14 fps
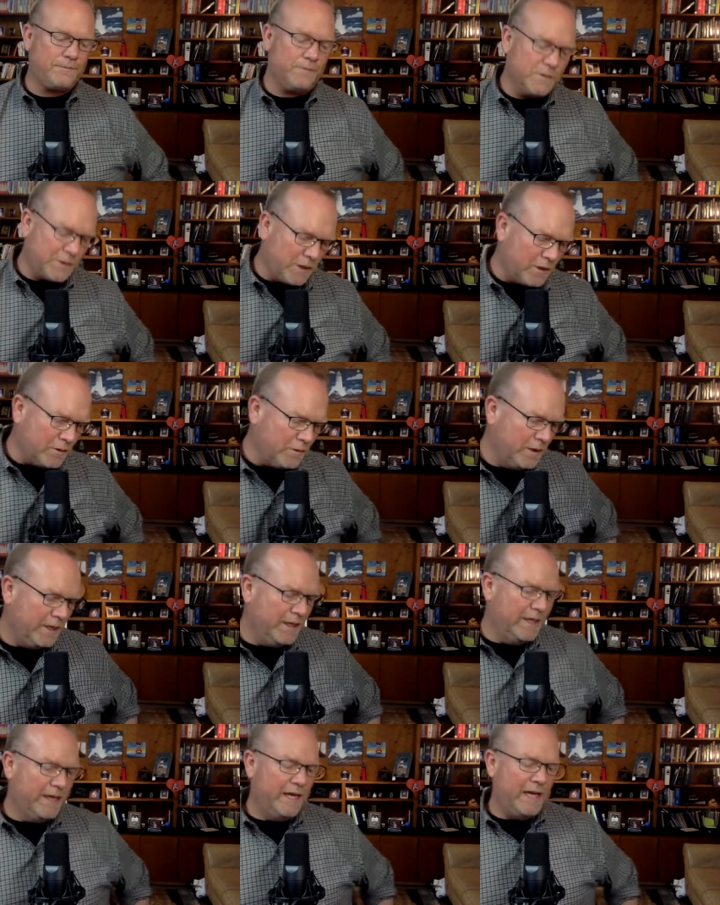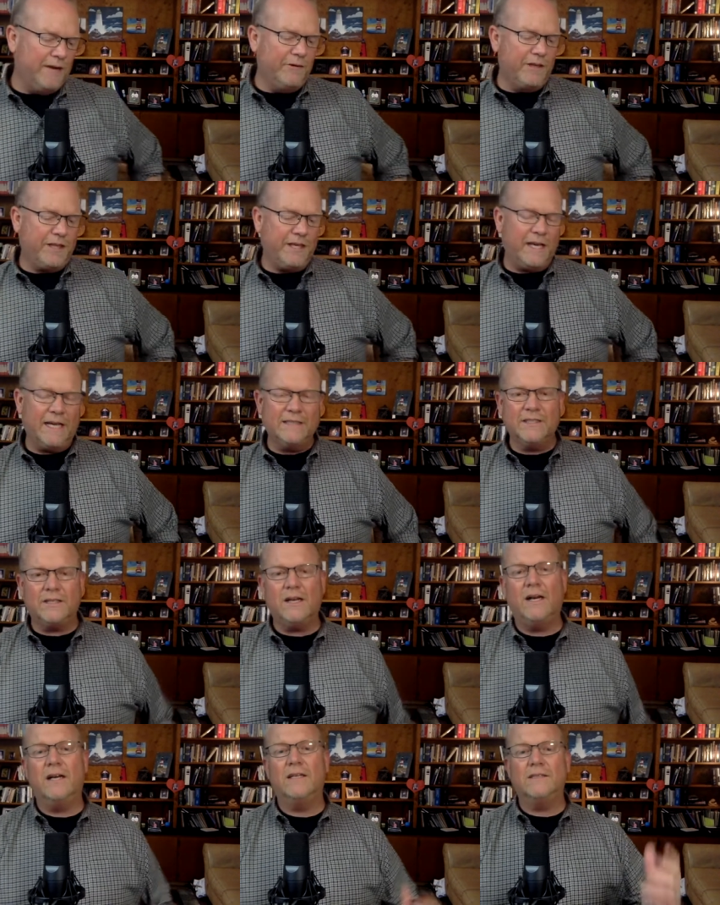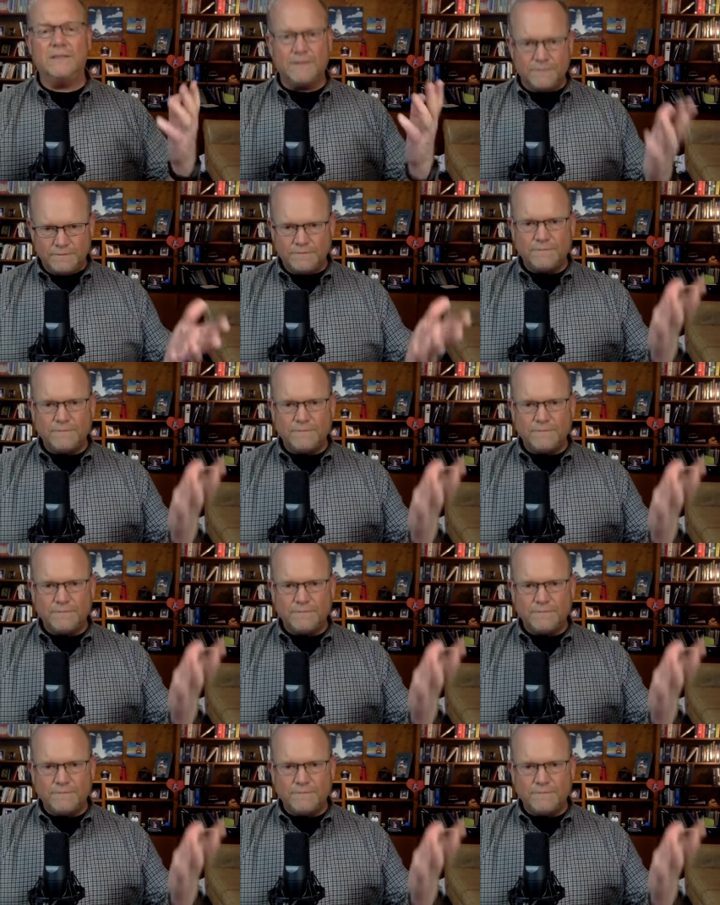So everything has a cause.